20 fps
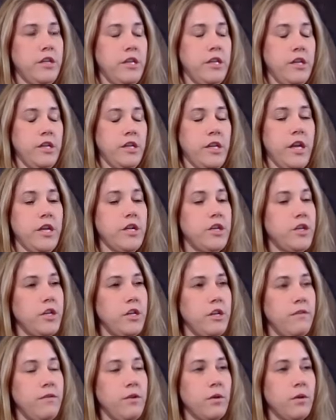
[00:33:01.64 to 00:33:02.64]

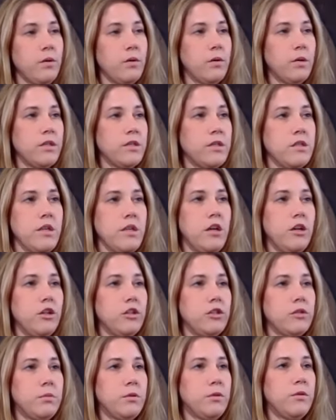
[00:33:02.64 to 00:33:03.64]
indication if your horse is
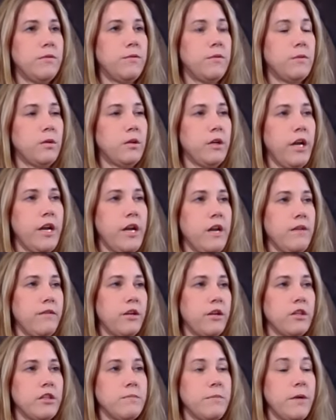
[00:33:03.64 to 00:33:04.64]
eligible for any of
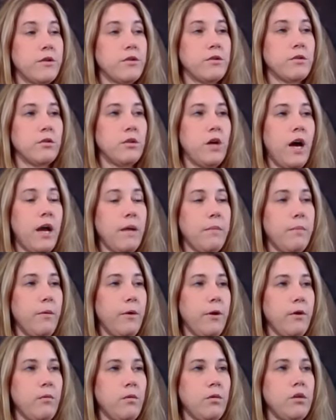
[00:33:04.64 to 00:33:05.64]
our special high
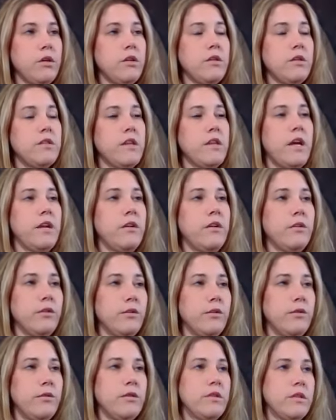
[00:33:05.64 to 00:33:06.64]
point awards. That
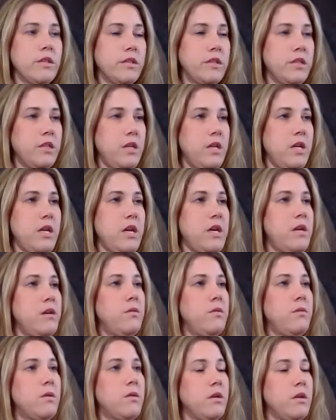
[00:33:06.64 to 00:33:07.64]
includes the TAA
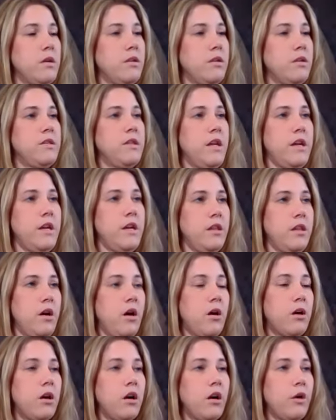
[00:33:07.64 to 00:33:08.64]
awards and the
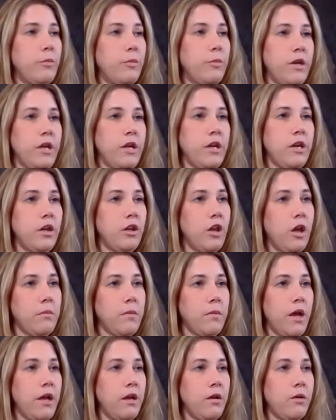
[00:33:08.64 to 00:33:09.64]
RRP
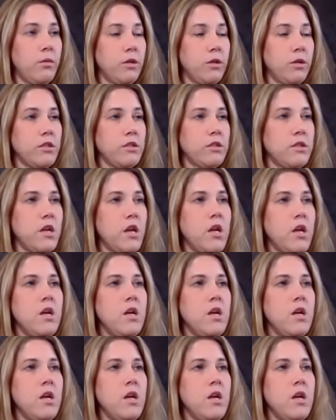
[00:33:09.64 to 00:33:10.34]
alumni awards,